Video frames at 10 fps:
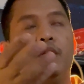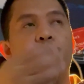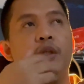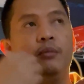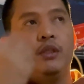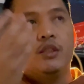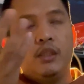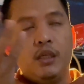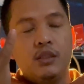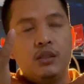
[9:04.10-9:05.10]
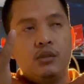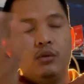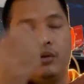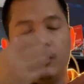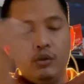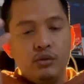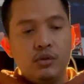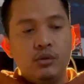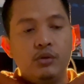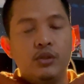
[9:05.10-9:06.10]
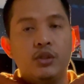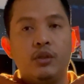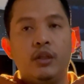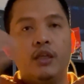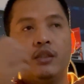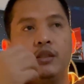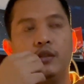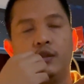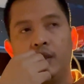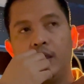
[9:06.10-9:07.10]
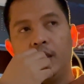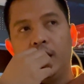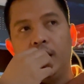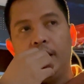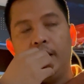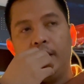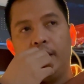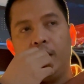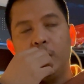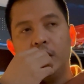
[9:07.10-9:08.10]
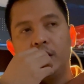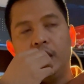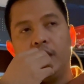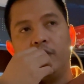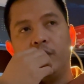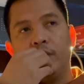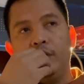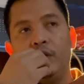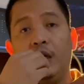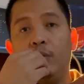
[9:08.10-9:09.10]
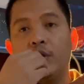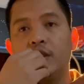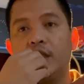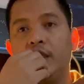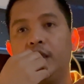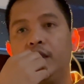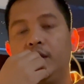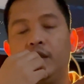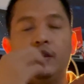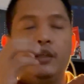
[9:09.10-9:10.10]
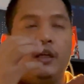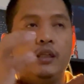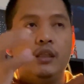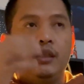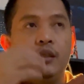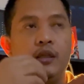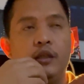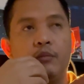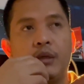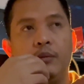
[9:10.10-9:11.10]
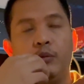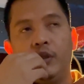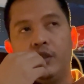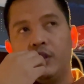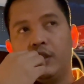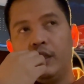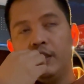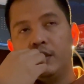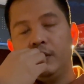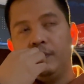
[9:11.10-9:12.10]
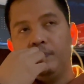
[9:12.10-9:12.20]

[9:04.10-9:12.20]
pretty much next or close to a sterilizer. And I was there for a few hours. I didn't hear any problem with the sterilizer.